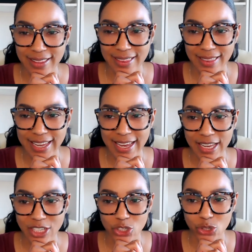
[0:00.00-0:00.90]
the
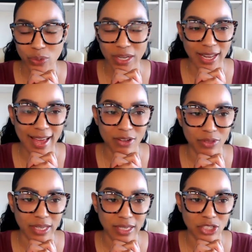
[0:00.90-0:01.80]
case to allow
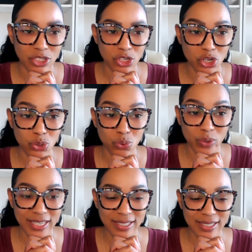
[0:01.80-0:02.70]
these new
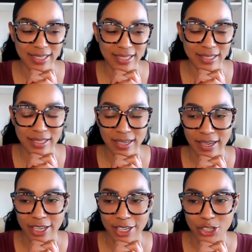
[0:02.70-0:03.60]
witnesses
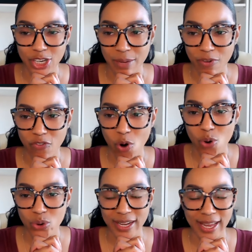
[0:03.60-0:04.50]
to come
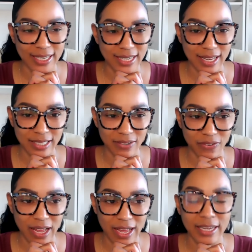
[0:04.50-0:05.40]
forward and
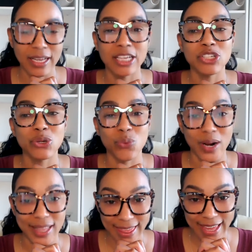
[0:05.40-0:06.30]
testify to
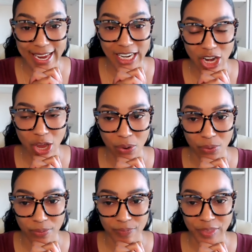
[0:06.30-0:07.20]
what they know
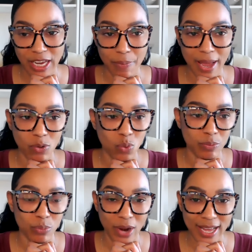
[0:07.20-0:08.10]
about
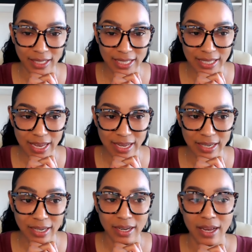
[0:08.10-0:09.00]
what Bradley
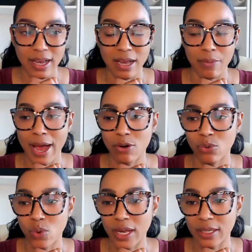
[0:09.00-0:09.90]
said, about
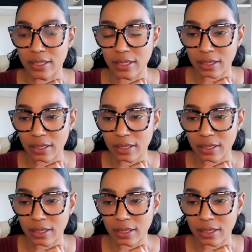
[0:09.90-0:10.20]
what